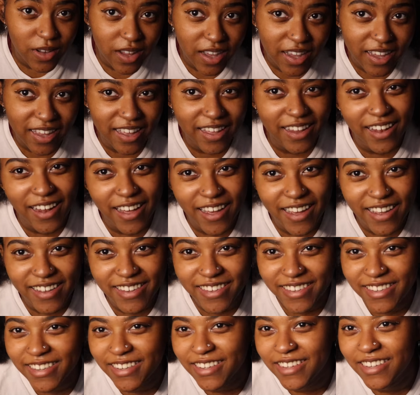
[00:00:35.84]
light
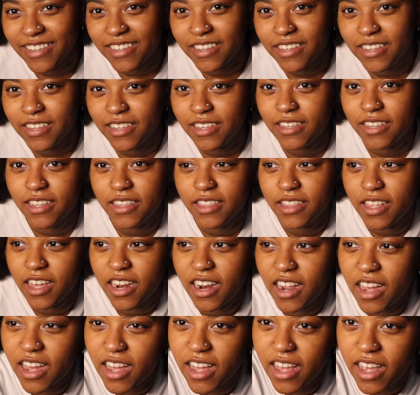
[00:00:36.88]
glasses
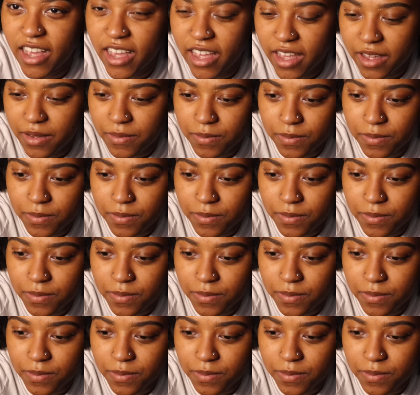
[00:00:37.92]
that I...